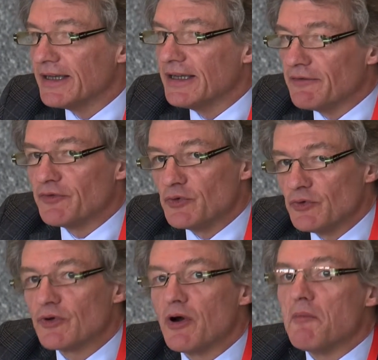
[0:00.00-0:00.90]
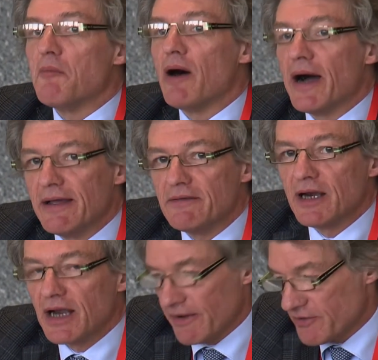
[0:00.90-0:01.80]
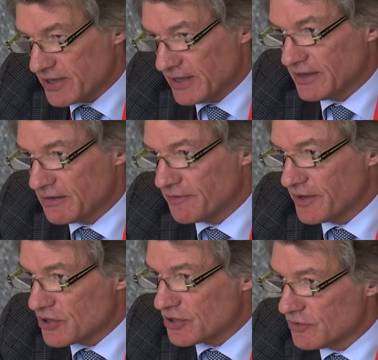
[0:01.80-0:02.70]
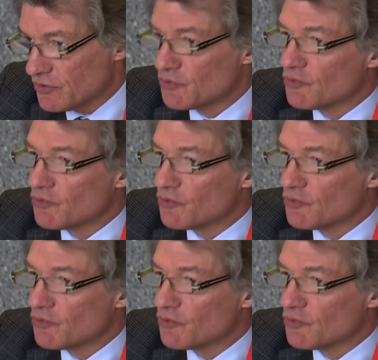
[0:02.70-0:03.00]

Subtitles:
if you combine the lifestyle intervention